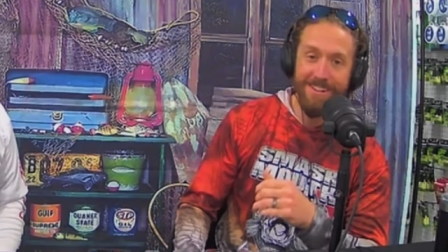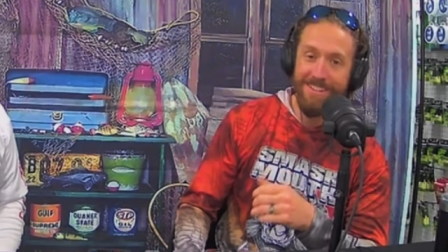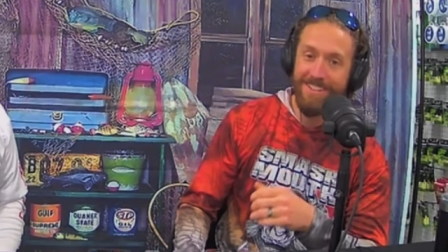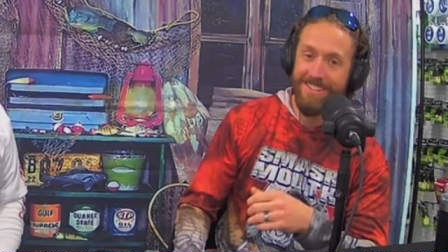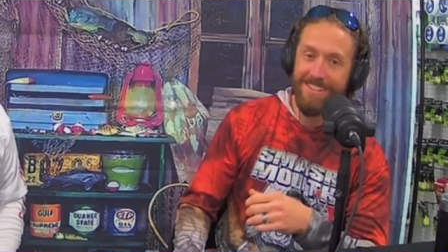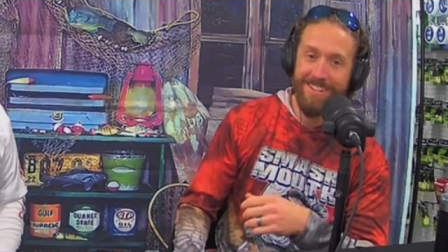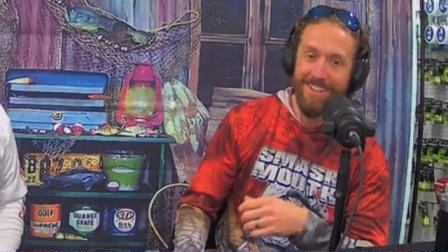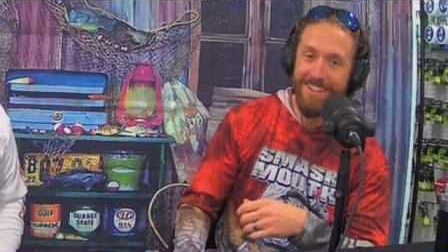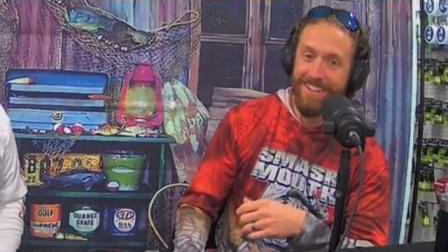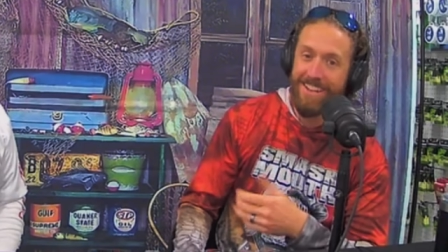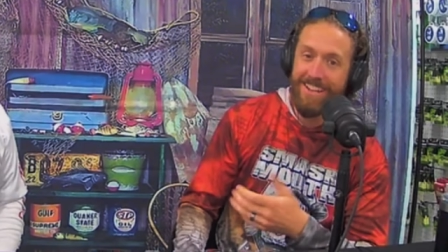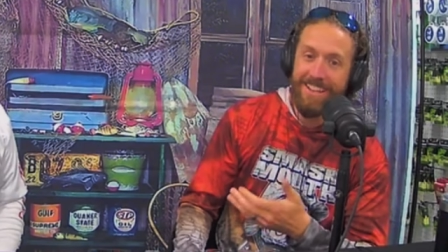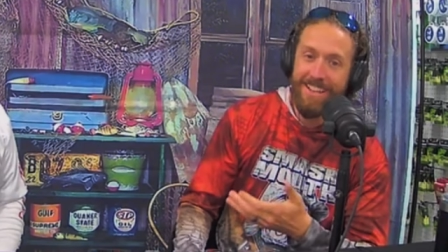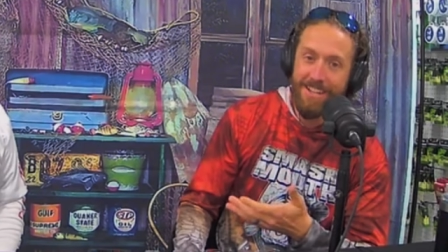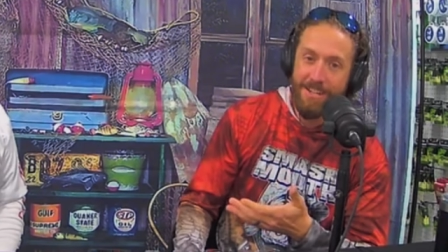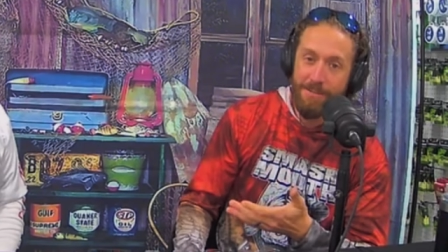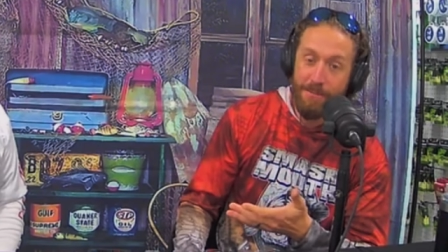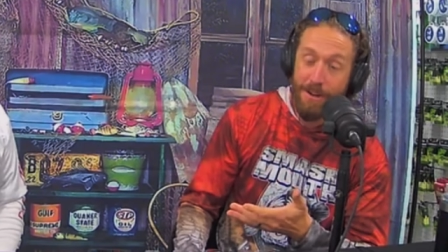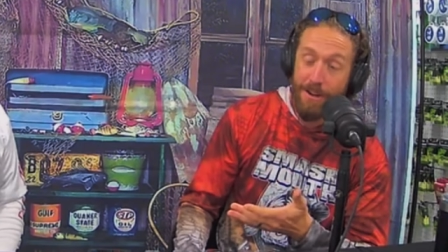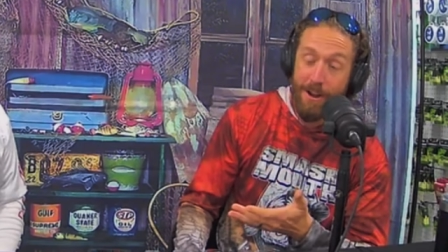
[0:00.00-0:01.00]
plenty of minnows.
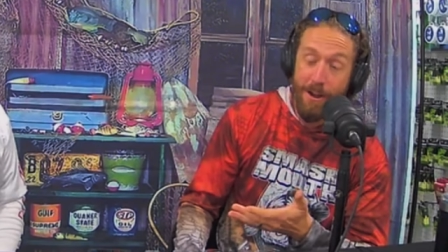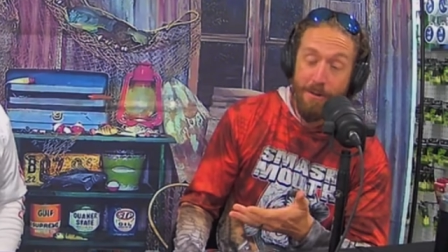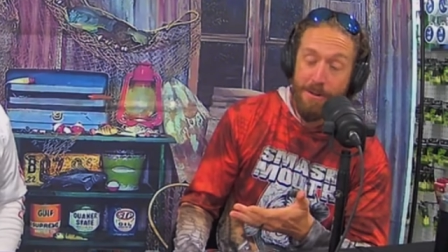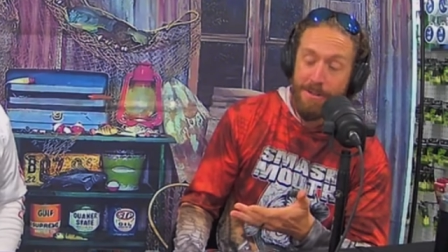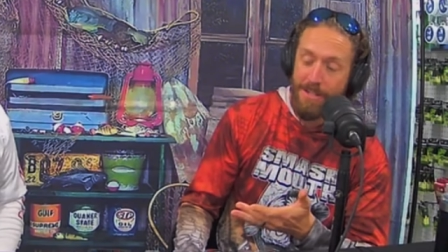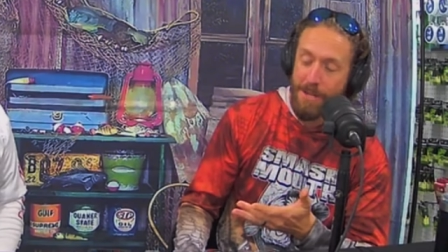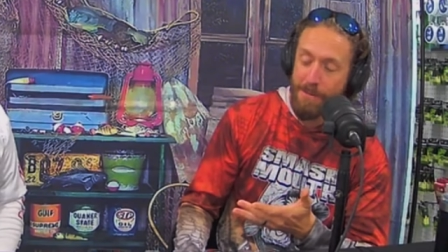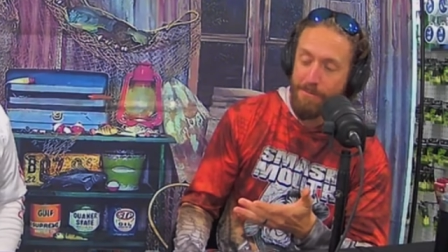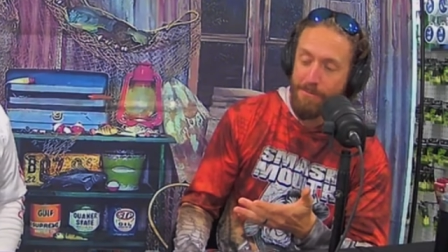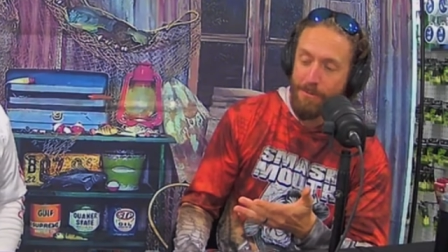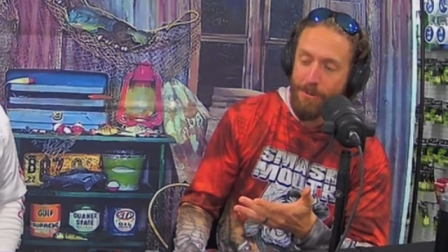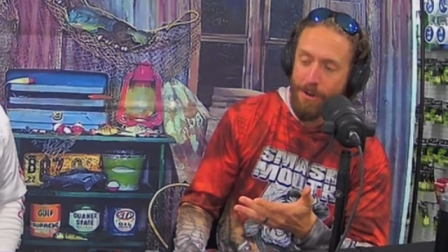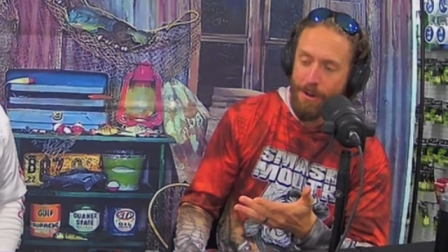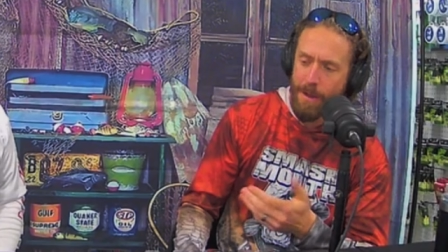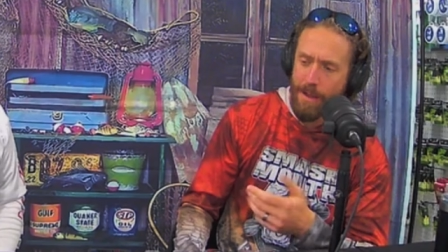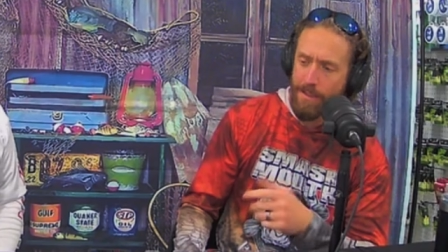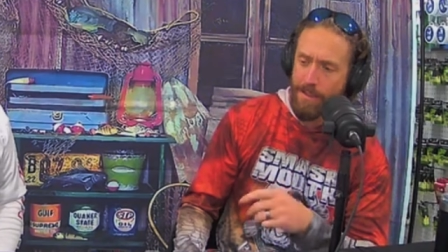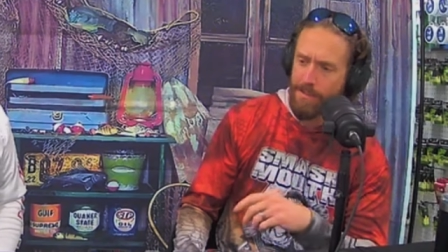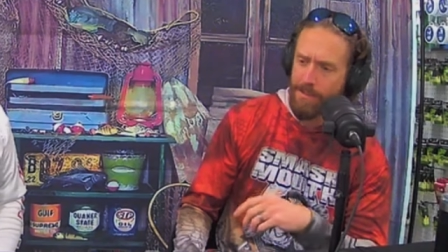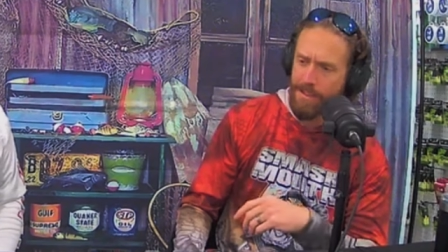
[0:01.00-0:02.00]
This is where I always come for them.
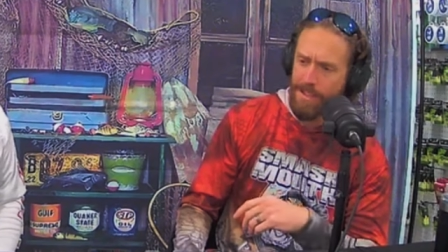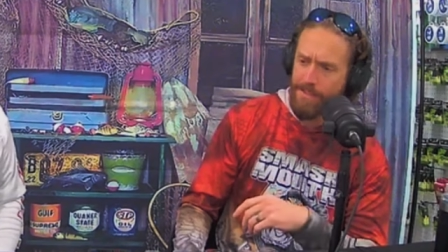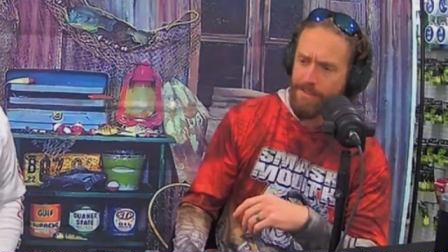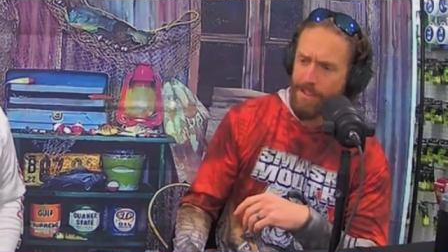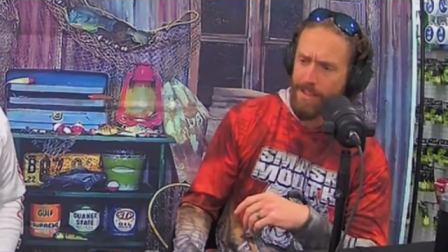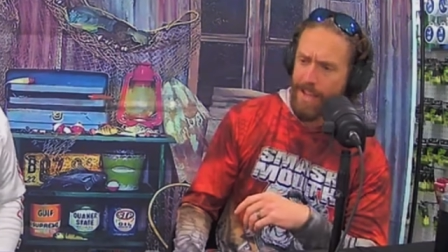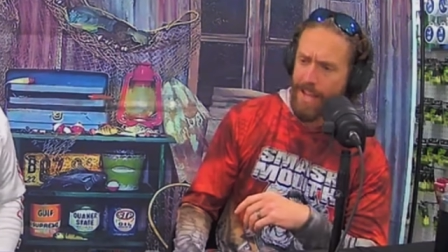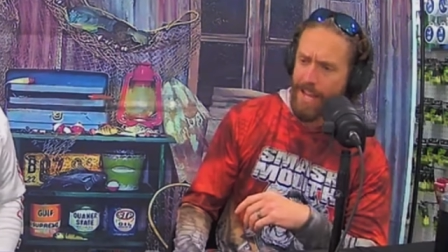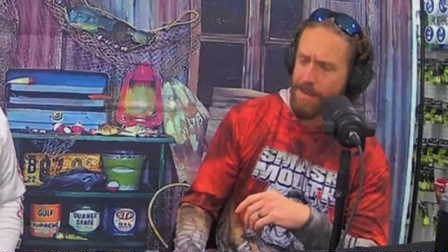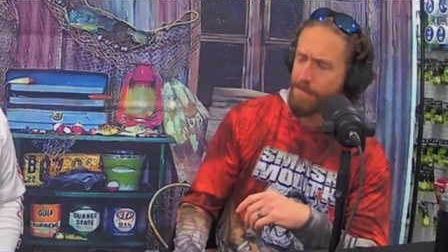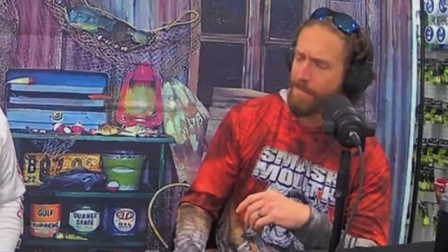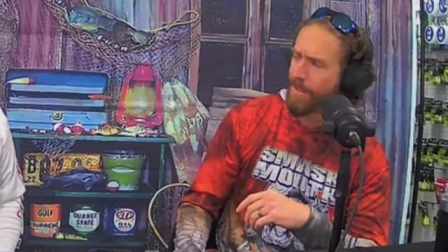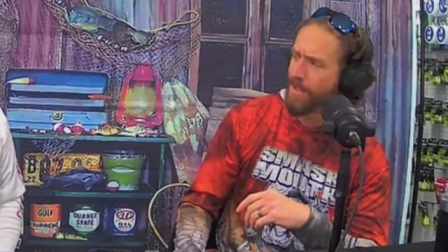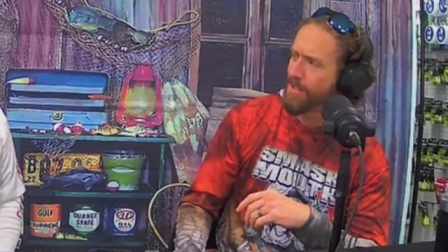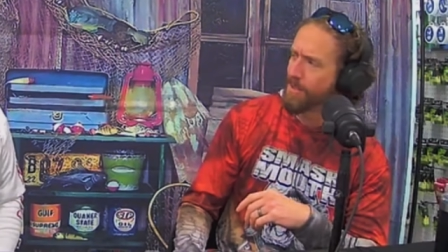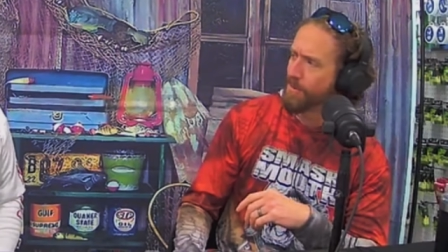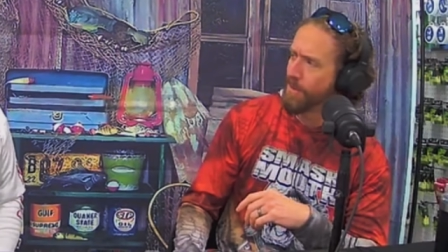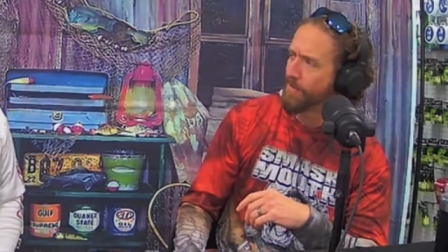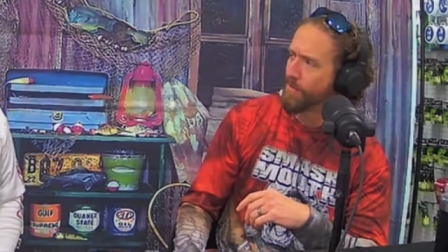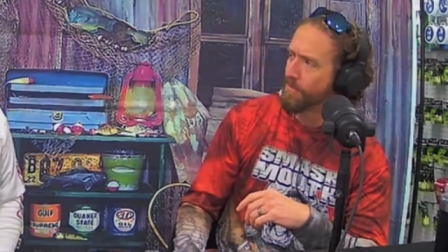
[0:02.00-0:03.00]
I only live like eight
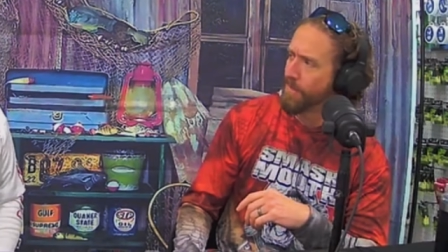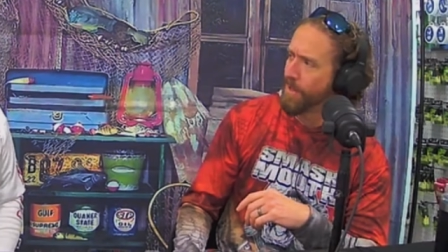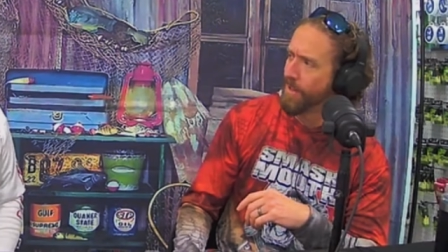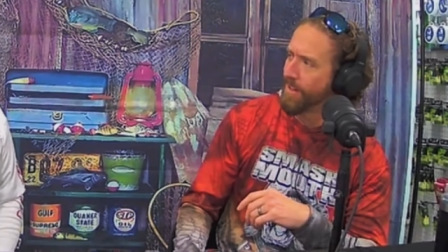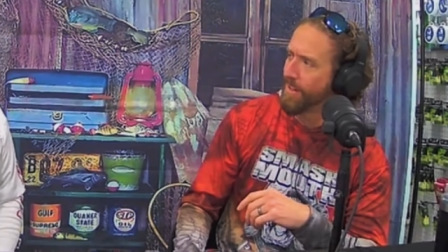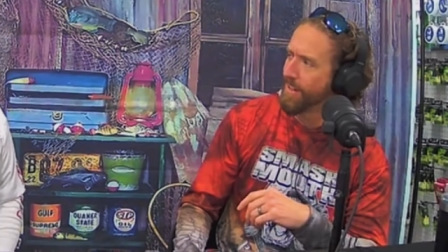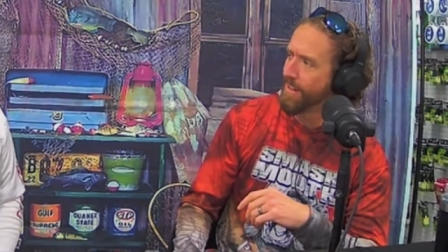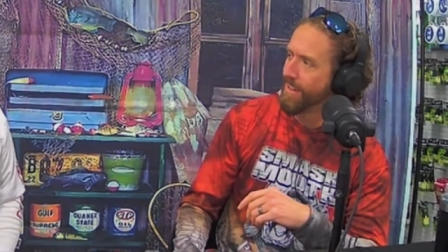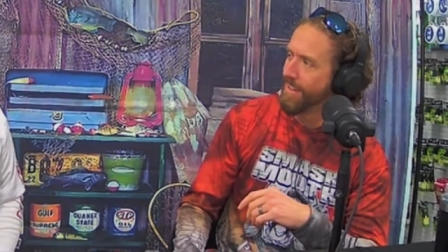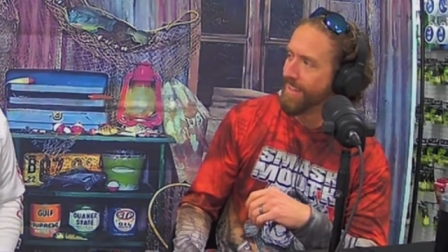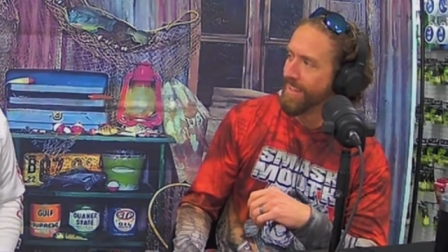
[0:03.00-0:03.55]
minutes away from here.